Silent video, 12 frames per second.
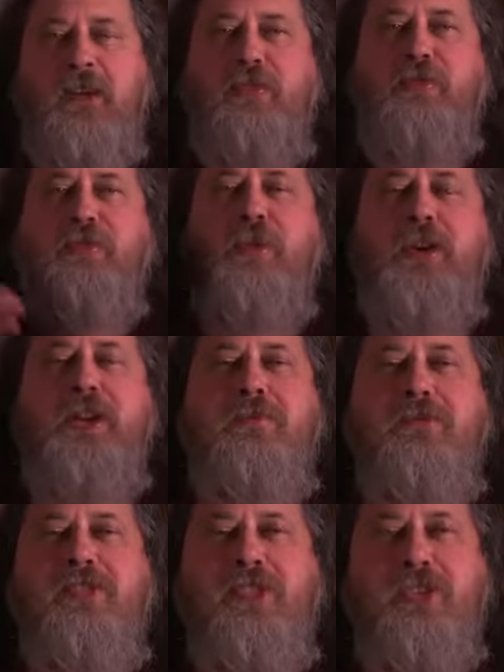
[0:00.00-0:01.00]

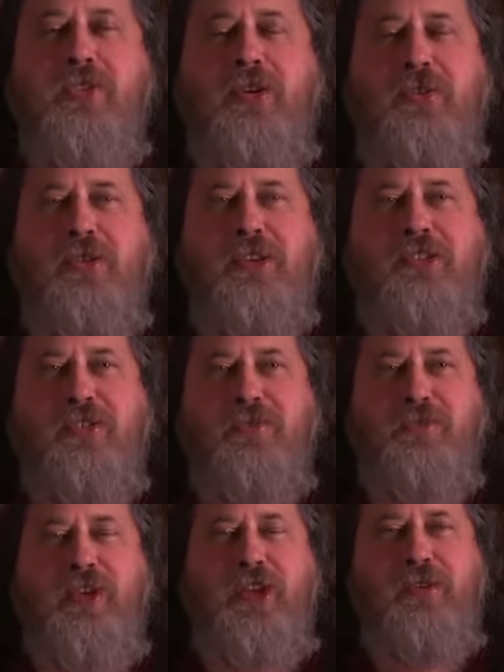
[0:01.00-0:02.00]
Freedom 0 is the
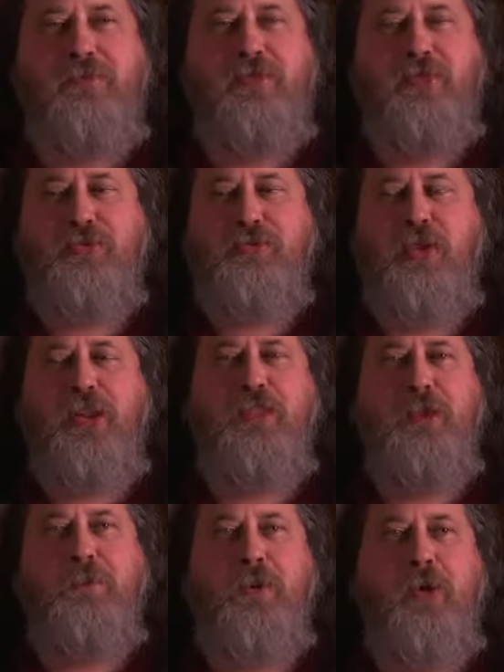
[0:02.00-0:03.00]
freedom to run
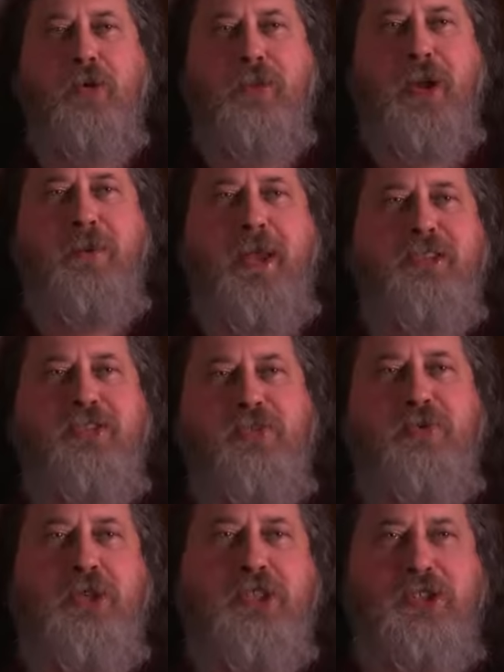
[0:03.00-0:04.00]
the program as you
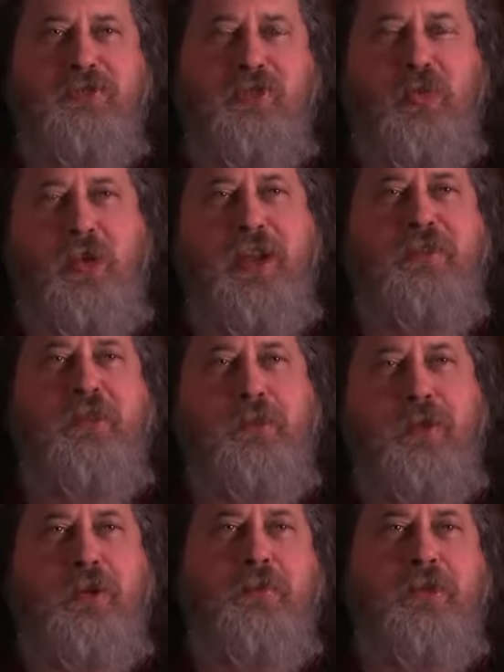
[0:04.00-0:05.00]
wish for whatever
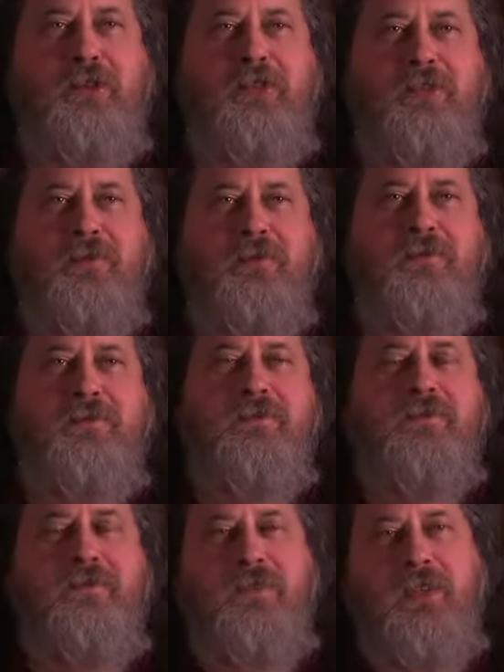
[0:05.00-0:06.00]
purpose.
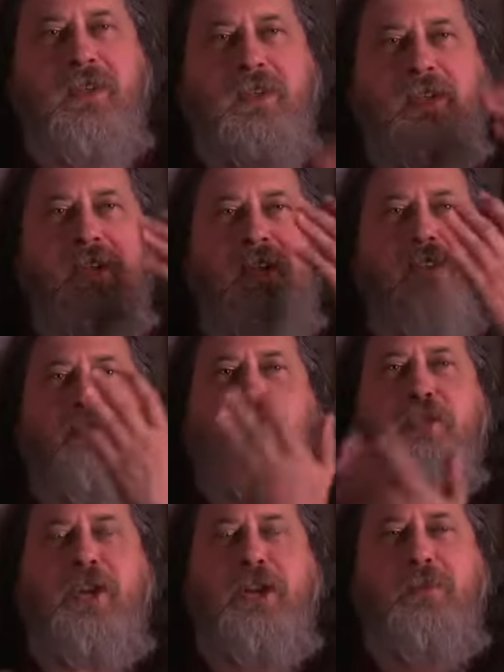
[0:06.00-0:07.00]

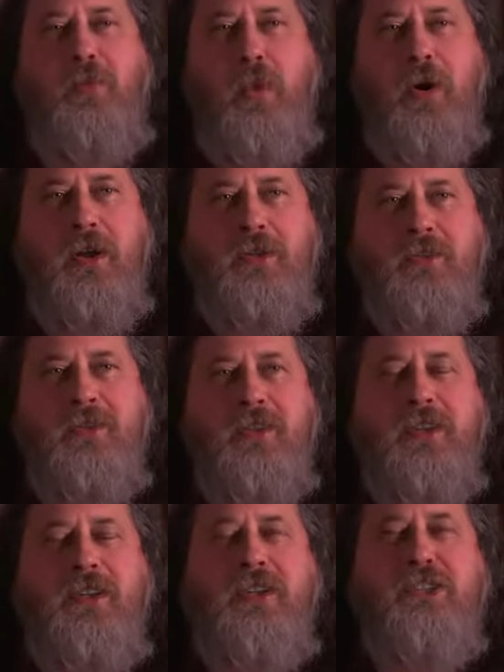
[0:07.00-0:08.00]
Freedom 1
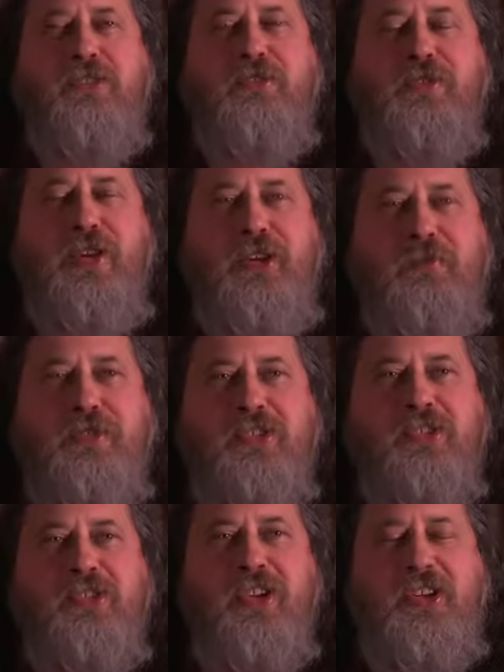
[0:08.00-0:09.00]
is the freedom
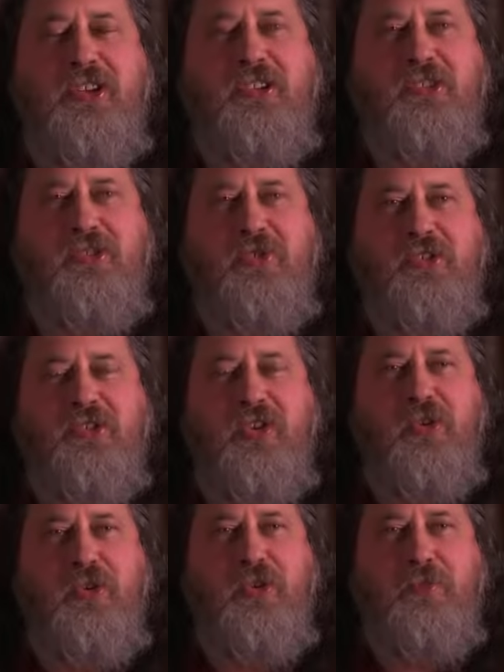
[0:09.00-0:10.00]
study the source
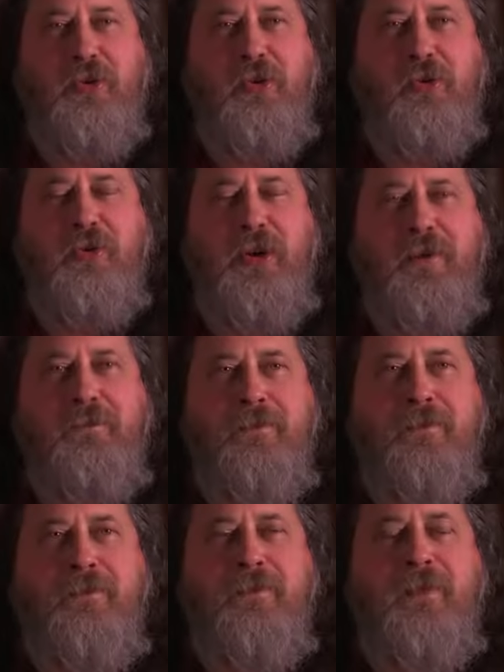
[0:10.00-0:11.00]
code of the program
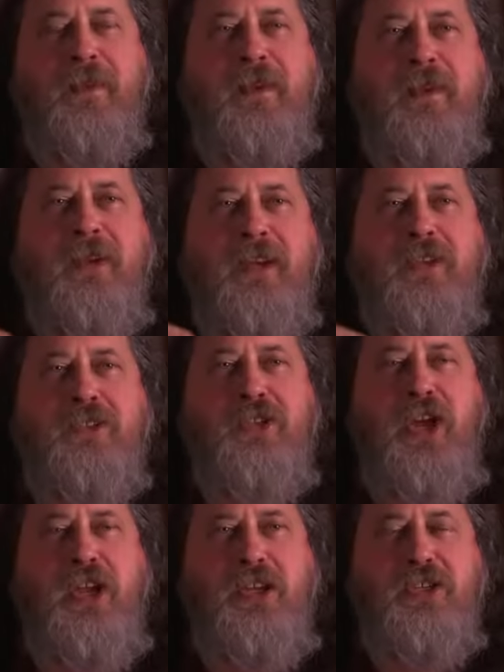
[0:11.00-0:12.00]
and
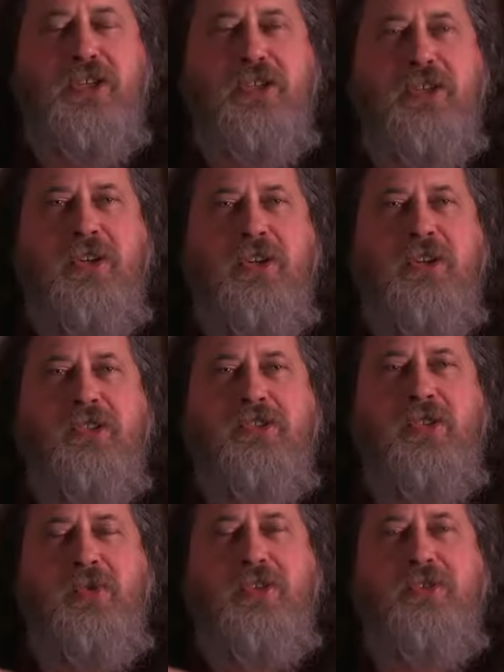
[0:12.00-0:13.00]
change it
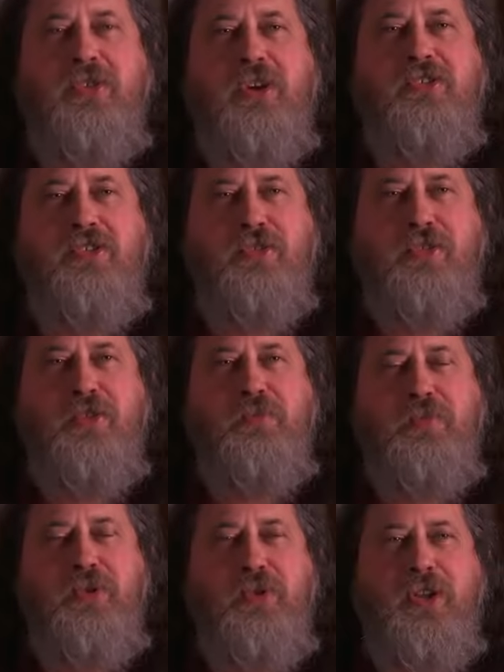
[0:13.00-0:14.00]
so it does your
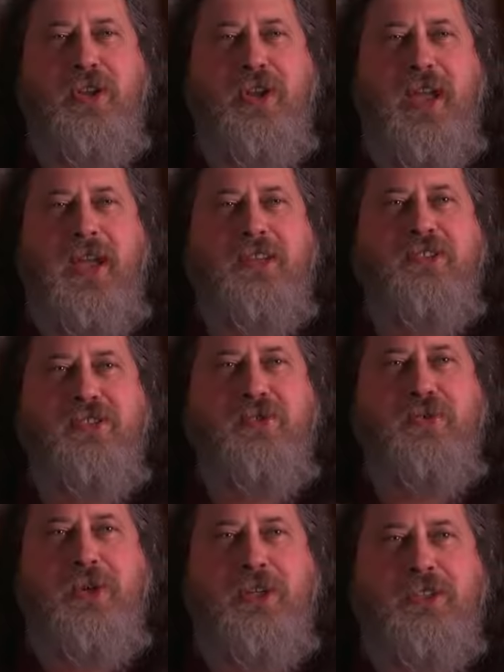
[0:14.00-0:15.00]
computing as you
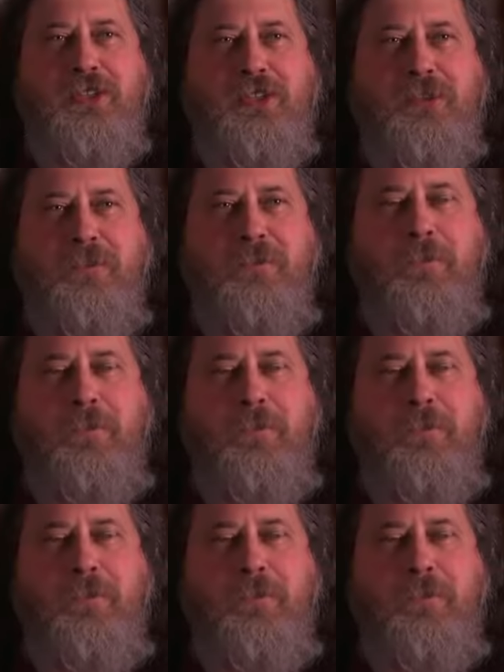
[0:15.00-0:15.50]
wish.